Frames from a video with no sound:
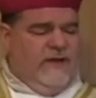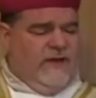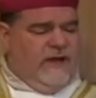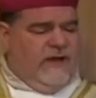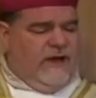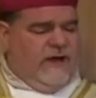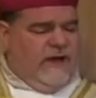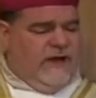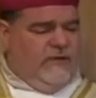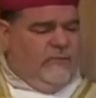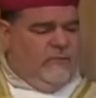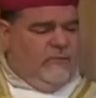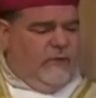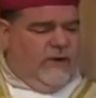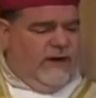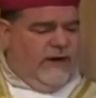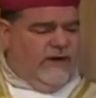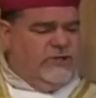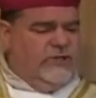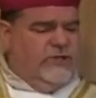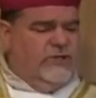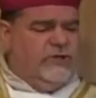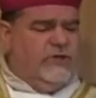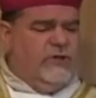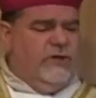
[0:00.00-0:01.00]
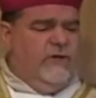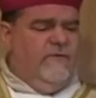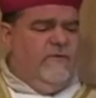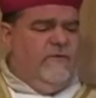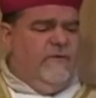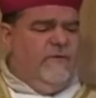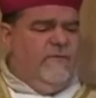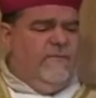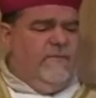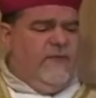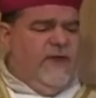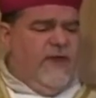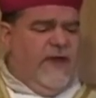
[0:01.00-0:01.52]
God watches
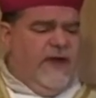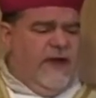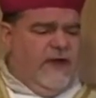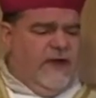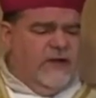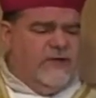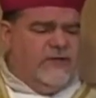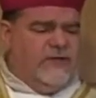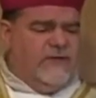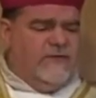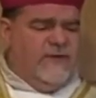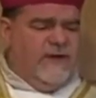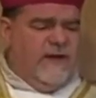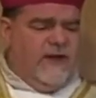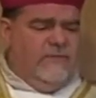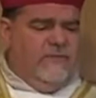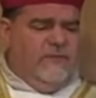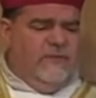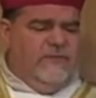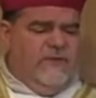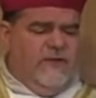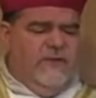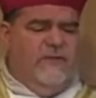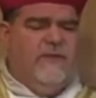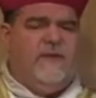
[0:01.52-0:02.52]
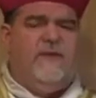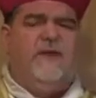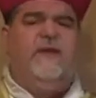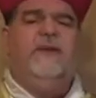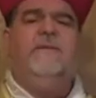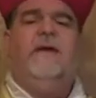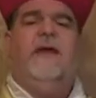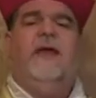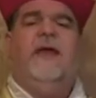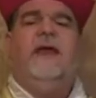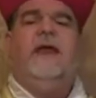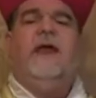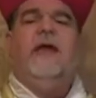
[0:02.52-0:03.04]
over and cares for everything that He
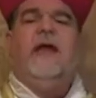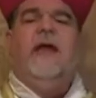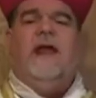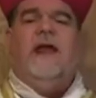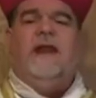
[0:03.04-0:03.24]
made,